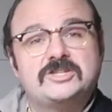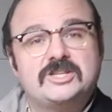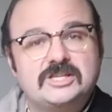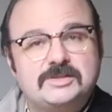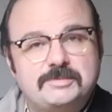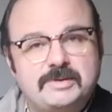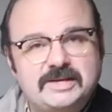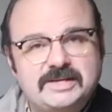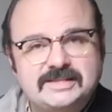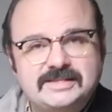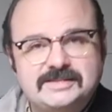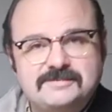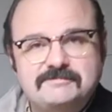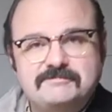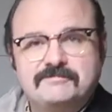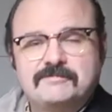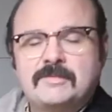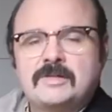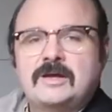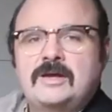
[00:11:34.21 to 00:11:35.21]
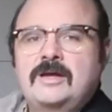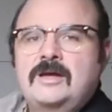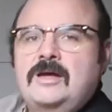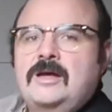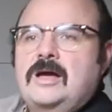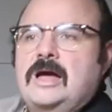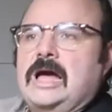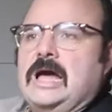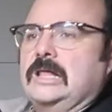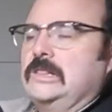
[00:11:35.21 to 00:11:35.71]
this piece.
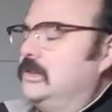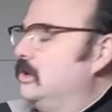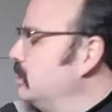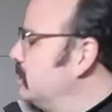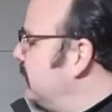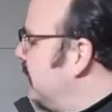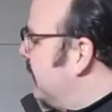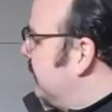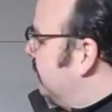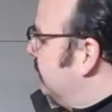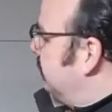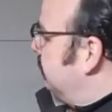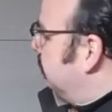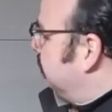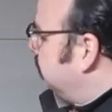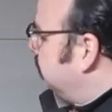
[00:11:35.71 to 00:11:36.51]
I looked at it,